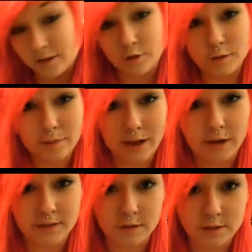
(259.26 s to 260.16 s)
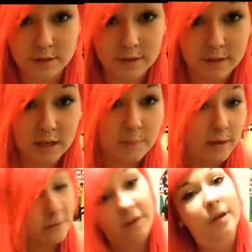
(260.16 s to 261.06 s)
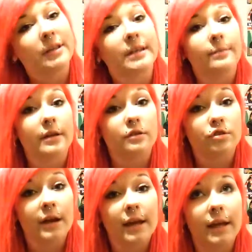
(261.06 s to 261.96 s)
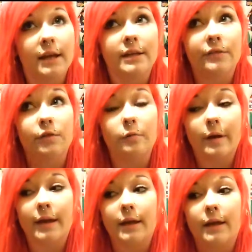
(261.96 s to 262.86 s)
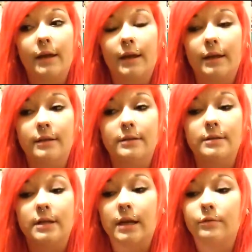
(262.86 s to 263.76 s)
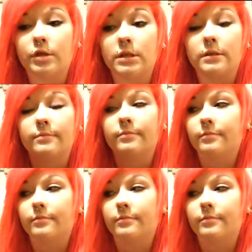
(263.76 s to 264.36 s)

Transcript: glued in my hair extensions. I was going to make a video on it, but I was trying it in a different way, and I was just